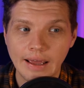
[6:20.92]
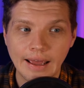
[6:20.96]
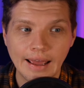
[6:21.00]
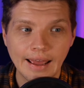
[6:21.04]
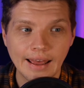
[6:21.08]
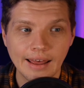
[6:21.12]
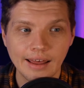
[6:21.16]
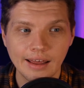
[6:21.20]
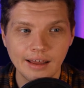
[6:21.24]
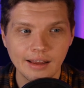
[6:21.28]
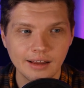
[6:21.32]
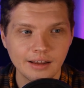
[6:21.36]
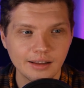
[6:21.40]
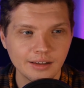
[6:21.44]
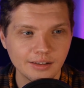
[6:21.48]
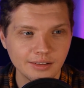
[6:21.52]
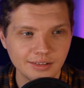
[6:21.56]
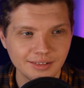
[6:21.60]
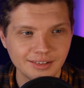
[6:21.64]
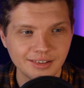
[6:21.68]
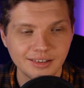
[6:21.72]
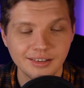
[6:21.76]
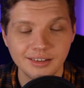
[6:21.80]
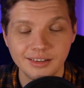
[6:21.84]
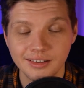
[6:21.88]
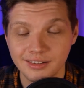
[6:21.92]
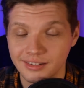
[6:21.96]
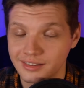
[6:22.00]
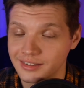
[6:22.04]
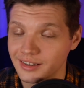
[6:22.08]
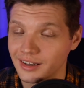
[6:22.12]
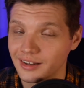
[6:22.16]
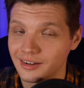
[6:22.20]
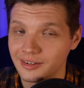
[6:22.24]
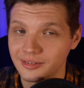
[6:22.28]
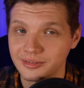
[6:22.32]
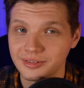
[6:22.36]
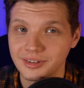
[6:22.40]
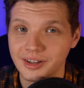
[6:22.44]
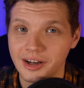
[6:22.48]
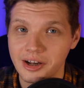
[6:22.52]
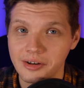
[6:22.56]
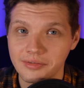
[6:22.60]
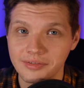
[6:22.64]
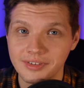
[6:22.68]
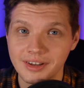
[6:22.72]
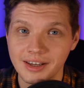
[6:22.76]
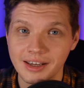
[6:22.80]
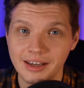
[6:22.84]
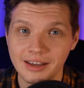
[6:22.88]
and its end of
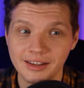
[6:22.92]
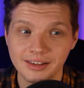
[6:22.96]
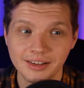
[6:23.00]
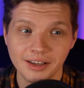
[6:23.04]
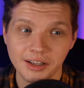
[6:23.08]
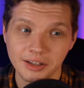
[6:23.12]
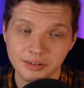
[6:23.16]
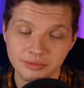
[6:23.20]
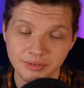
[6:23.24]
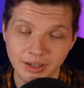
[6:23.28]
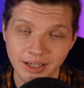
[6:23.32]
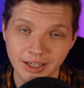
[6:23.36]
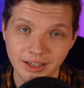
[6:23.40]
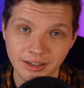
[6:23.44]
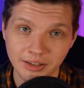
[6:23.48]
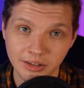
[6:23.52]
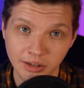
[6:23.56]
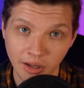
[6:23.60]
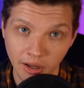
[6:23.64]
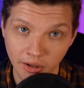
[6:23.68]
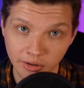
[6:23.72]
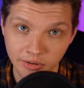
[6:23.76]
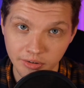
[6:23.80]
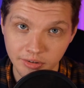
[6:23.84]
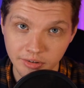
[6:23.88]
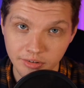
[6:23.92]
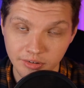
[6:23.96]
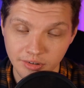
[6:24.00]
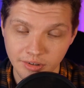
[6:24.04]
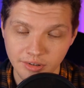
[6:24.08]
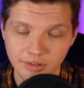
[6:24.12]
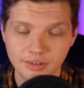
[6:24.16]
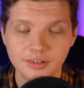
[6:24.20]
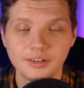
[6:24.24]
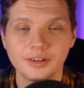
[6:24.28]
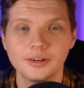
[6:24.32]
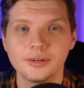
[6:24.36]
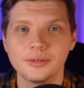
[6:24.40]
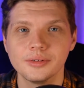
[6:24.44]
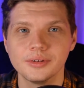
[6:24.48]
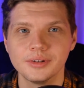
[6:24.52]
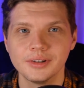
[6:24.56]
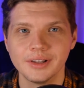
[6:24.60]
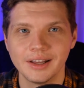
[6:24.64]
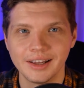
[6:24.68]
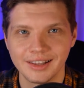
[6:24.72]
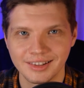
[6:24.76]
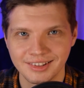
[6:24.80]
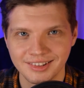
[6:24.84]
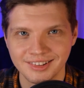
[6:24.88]
life date already announced. So
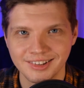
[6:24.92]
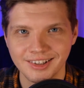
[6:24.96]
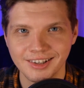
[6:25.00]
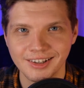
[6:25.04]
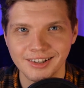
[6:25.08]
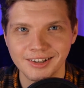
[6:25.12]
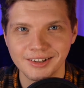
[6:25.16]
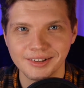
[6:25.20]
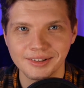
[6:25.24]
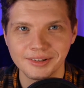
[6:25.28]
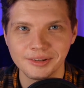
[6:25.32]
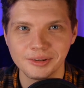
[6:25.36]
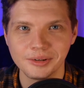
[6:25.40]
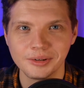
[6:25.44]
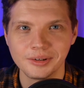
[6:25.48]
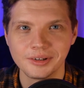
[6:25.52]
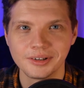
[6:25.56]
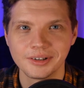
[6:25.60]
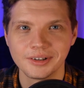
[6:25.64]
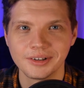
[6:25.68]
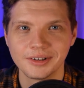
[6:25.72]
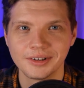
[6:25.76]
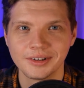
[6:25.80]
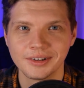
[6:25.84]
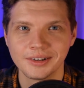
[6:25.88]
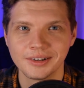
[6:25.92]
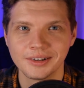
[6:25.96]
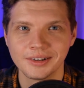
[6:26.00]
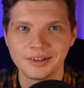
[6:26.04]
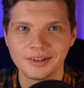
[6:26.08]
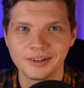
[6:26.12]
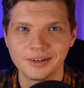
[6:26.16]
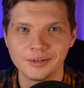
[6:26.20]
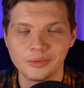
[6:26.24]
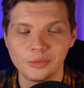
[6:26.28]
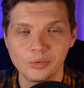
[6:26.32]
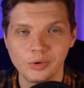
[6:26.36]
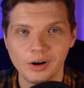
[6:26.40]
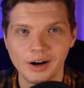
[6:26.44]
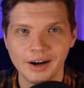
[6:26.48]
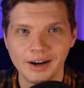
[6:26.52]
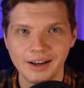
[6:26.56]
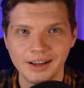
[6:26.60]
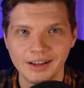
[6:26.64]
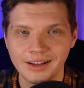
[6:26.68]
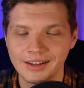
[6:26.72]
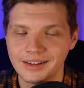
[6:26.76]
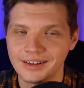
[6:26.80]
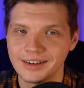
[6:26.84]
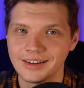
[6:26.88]
let's take a look
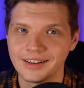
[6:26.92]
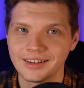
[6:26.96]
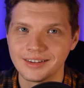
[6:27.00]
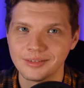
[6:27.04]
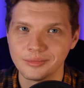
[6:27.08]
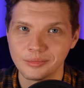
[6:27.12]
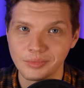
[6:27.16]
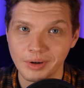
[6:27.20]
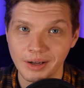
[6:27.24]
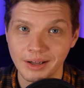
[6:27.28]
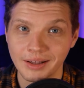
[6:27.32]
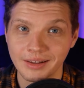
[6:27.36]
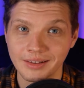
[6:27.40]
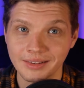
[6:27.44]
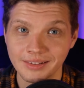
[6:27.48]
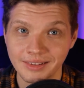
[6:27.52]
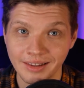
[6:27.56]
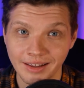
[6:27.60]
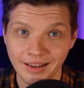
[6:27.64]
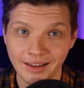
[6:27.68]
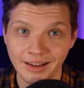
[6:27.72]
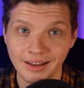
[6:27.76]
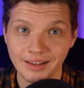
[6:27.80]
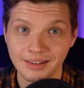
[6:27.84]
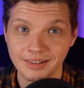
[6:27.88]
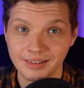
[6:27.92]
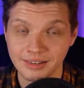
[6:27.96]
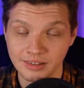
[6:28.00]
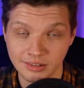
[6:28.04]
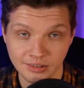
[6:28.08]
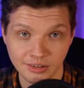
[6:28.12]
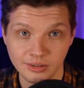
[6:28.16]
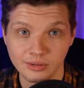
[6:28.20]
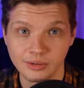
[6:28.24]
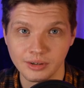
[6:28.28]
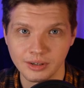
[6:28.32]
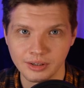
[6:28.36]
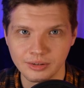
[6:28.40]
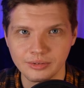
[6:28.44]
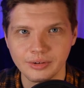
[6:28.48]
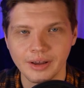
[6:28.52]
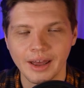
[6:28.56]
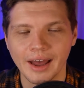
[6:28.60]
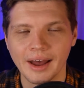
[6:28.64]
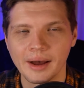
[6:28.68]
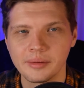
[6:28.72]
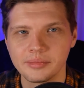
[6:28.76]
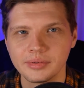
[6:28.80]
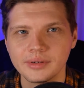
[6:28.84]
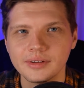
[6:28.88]
why and when that is going to
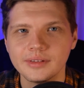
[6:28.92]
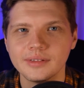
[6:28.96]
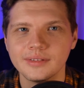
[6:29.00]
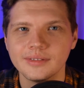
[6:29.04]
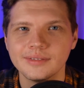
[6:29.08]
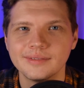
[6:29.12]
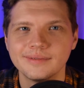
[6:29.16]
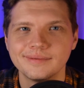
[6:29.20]
happen.